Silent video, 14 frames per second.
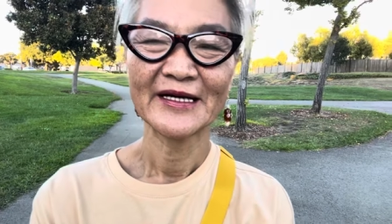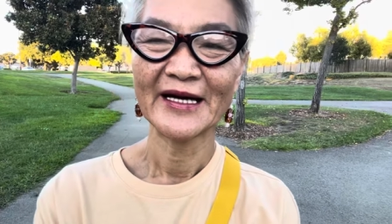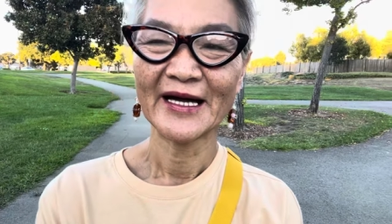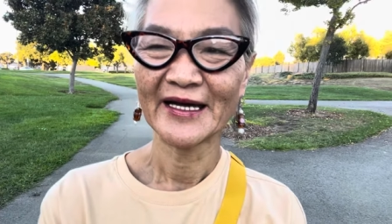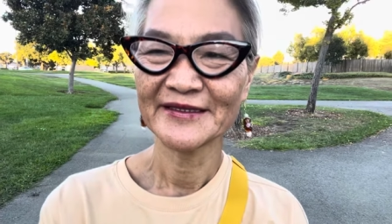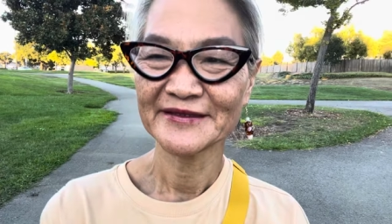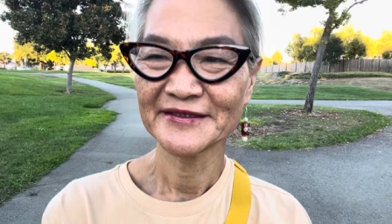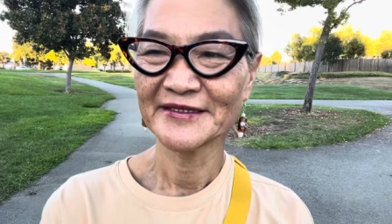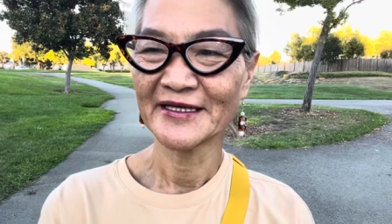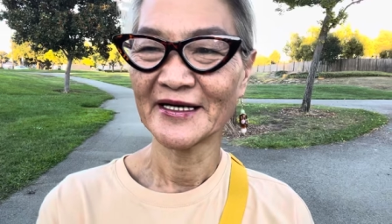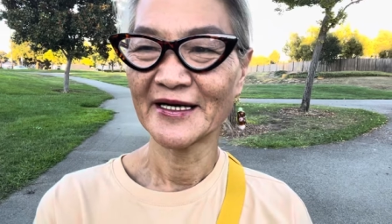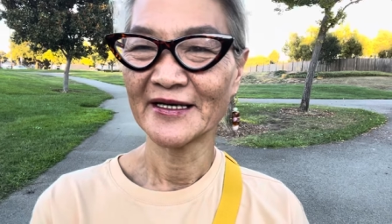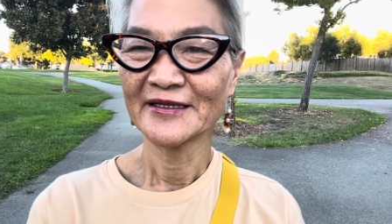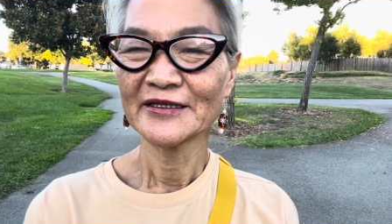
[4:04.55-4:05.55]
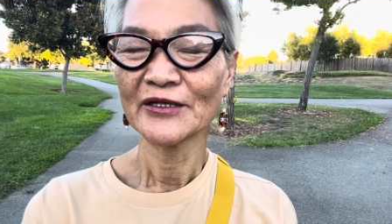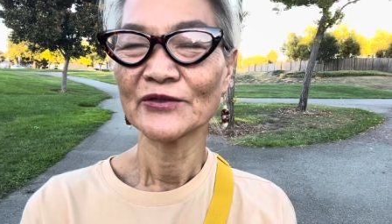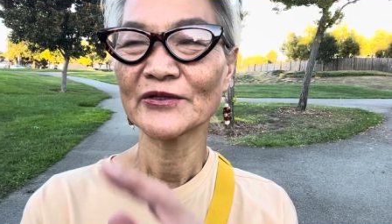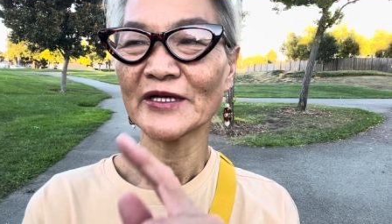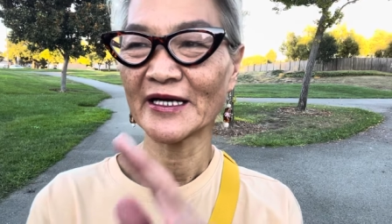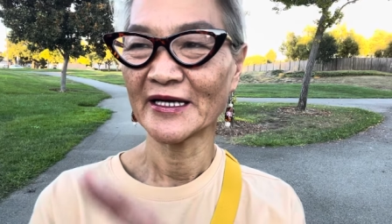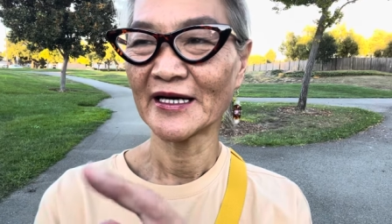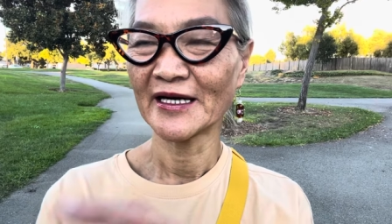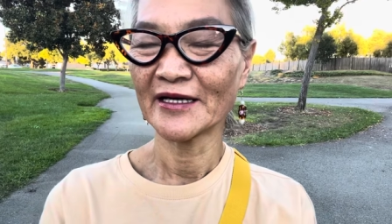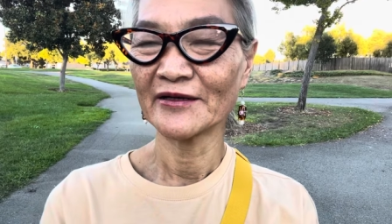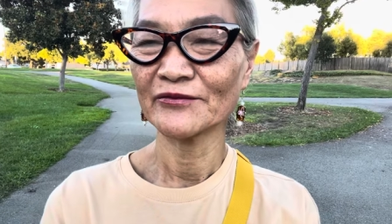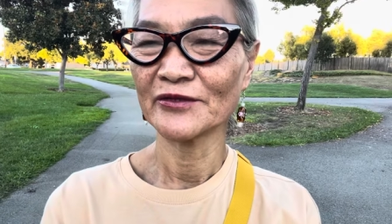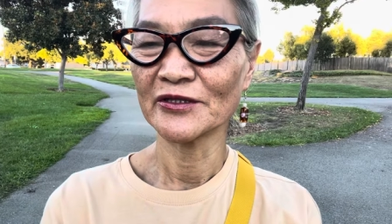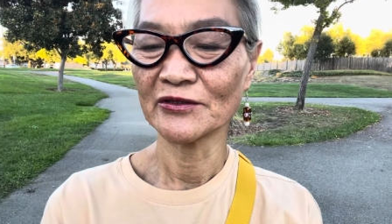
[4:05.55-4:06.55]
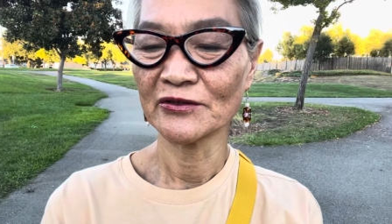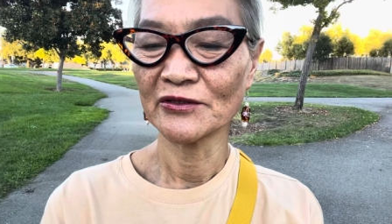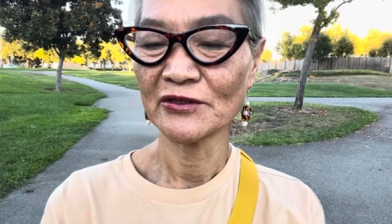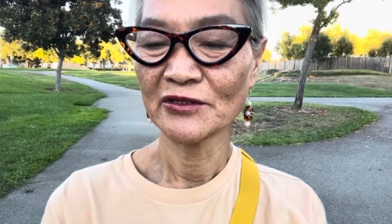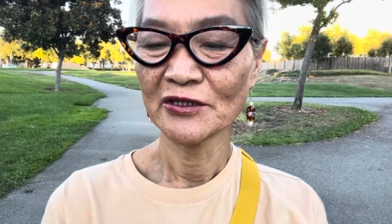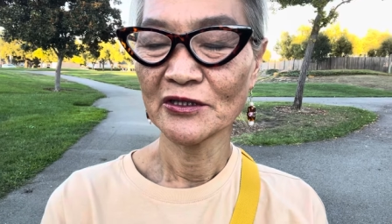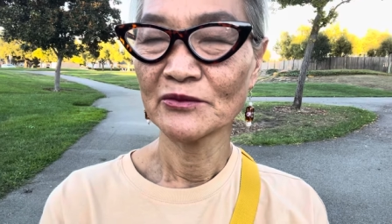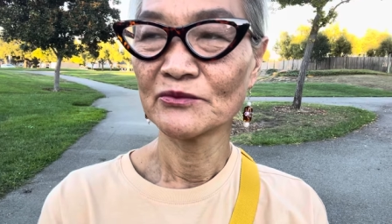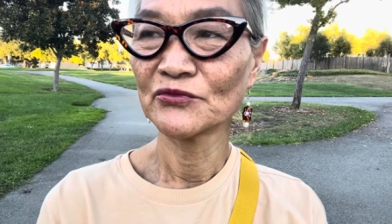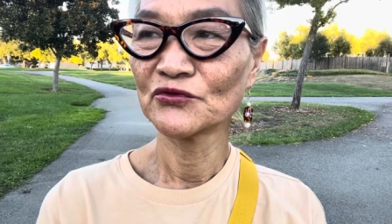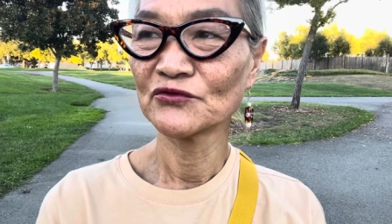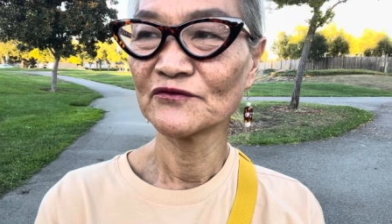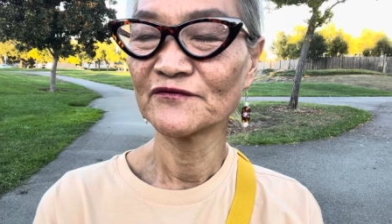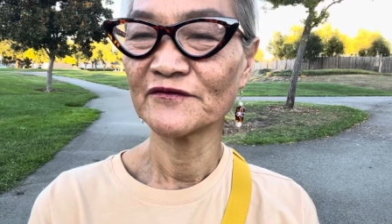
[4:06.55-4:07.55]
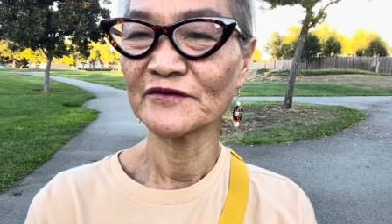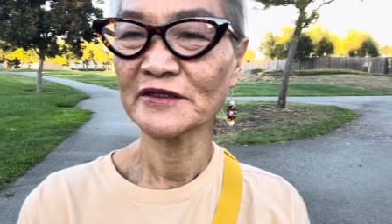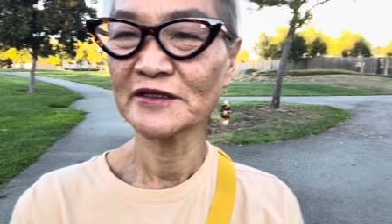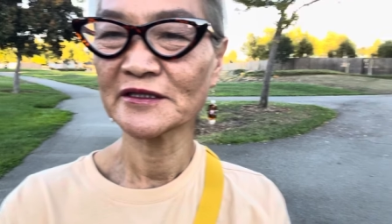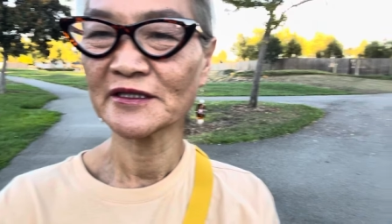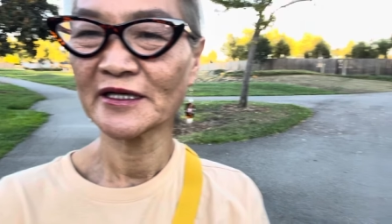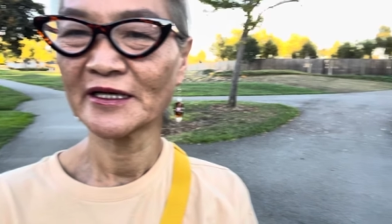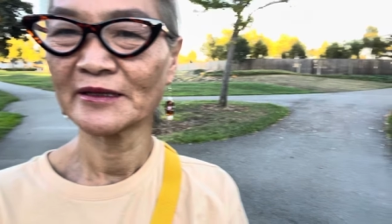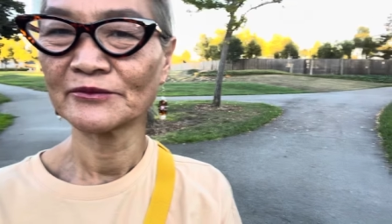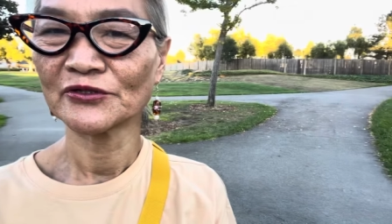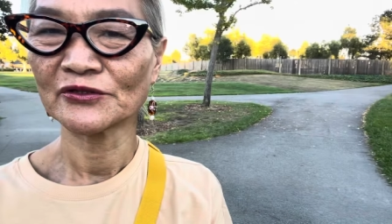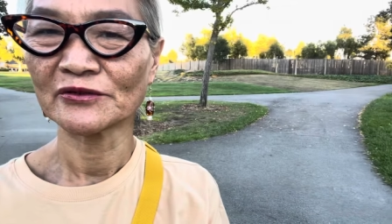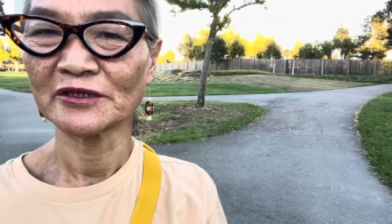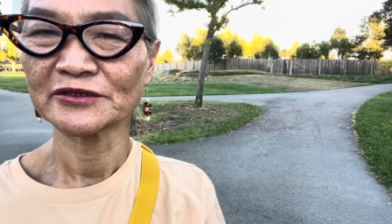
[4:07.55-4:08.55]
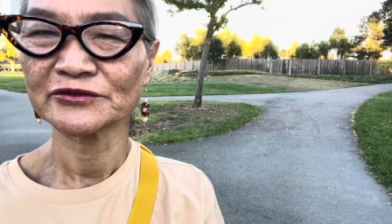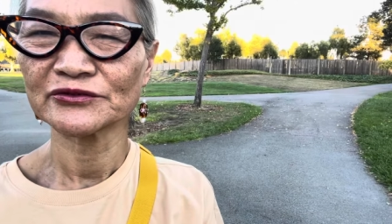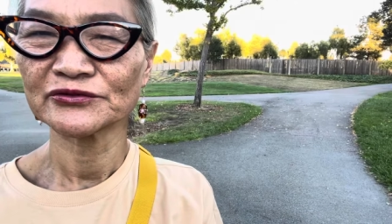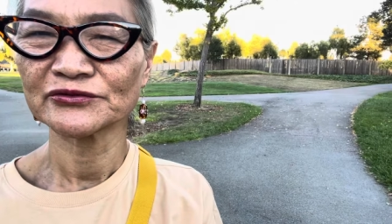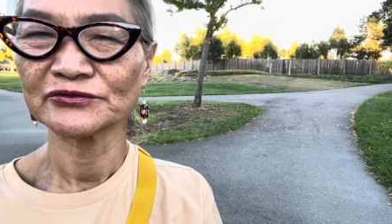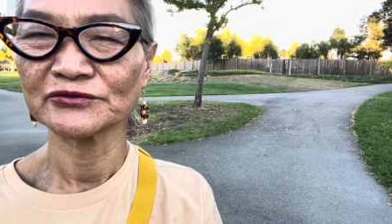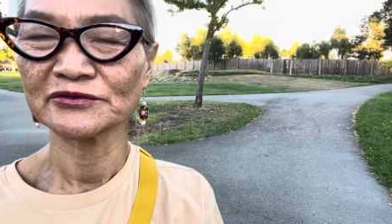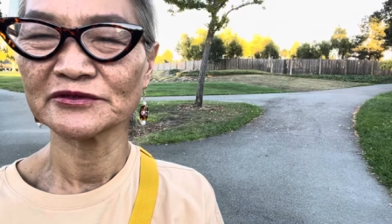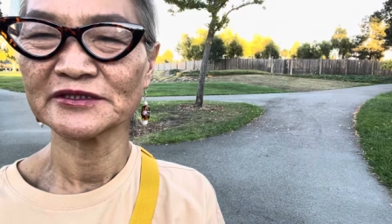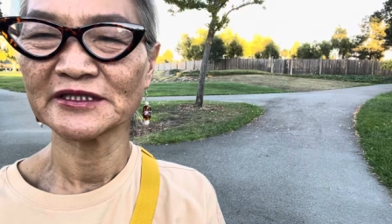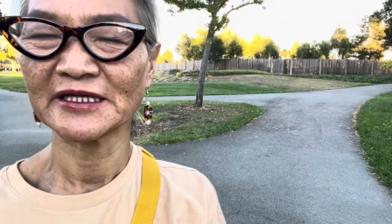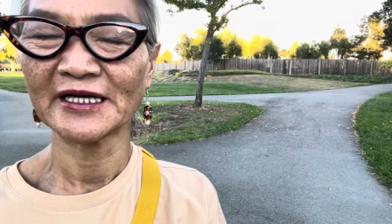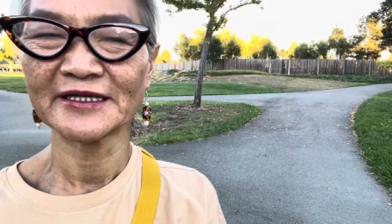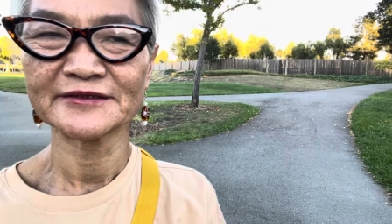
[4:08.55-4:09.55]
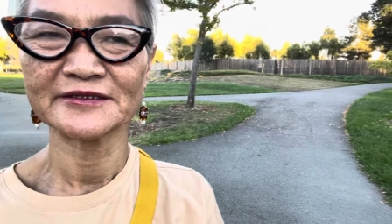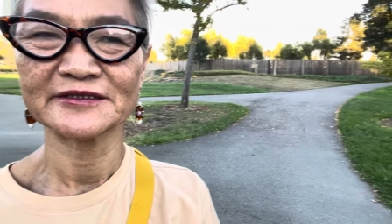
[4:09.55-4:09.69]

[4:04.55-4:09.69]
And uh, okay, I will move the camera to the other